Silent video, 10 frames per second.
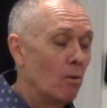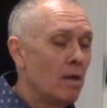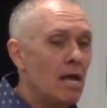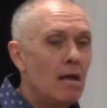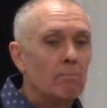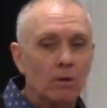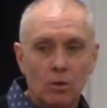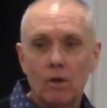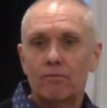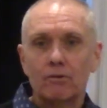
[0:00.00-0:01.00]
on. But
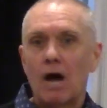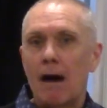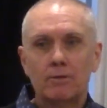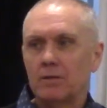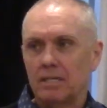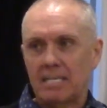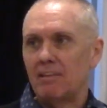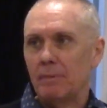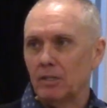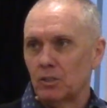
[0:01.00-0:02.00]
look for opportunity. It doesn't
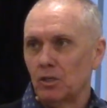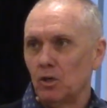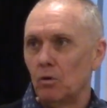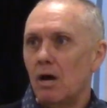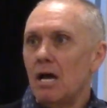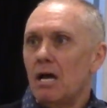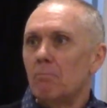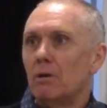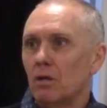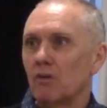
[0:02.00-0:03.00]
have to be a school,
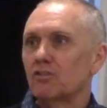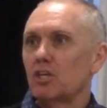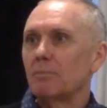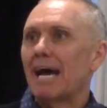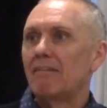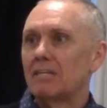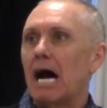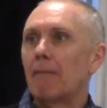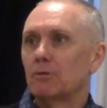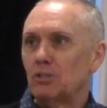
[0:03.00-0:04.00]
but look for some kind of an
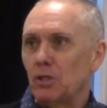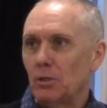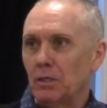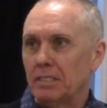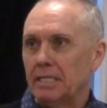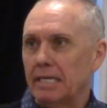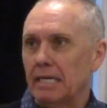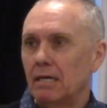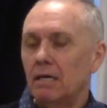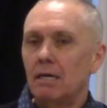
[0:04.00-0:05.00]

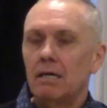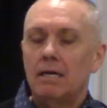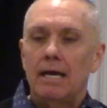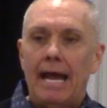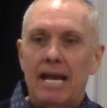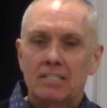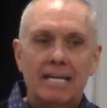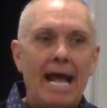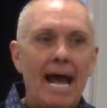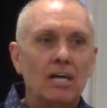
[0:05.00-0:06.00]
opportunity as
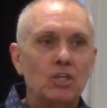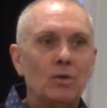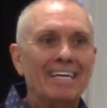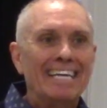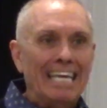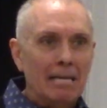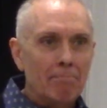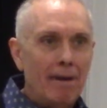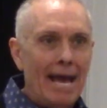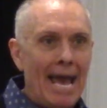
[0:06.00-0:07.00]
to how you can
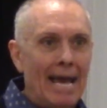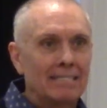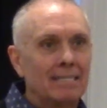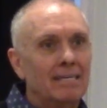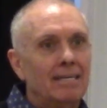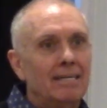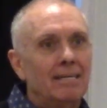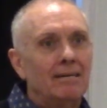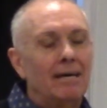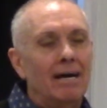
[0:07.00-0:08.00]
impact
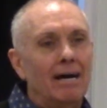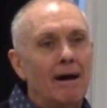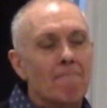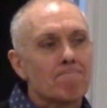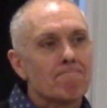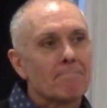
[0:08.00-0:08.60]
uh,